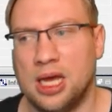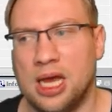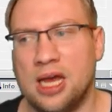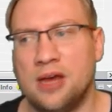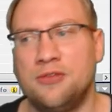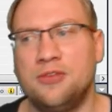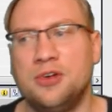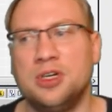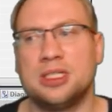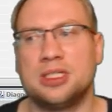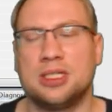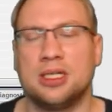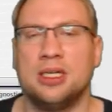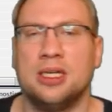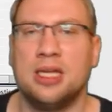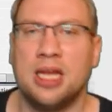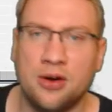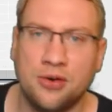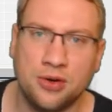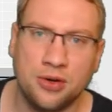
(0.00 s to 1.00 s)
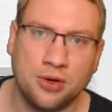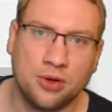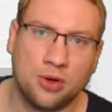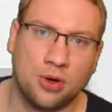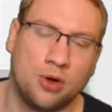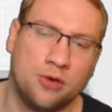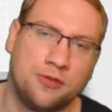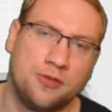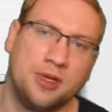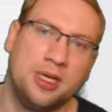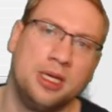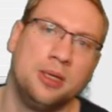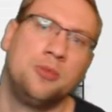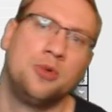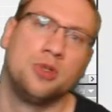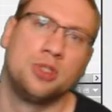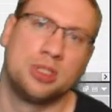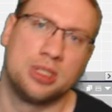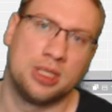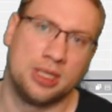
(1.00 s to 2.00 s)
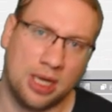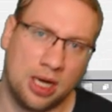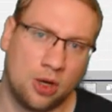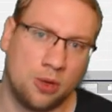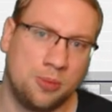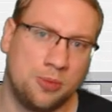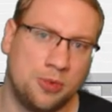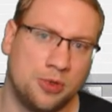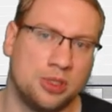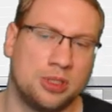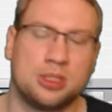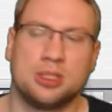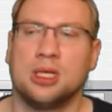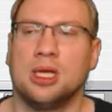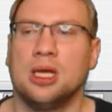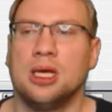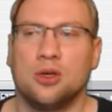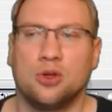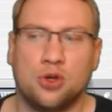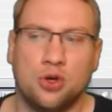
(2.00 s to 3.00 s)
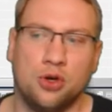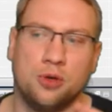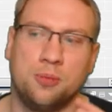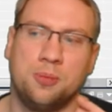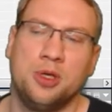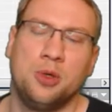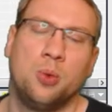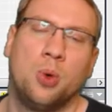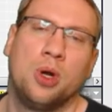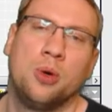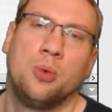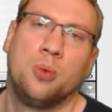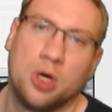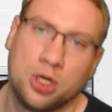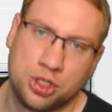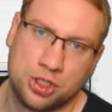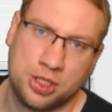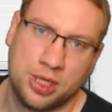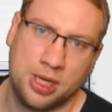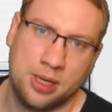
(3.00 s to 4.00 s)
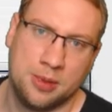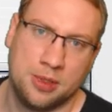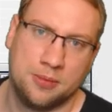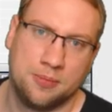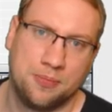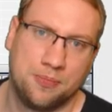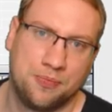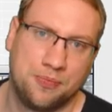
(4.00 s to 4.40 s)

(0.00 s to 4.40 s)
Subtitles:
Every scenario of inputs and outputs could be one watch table.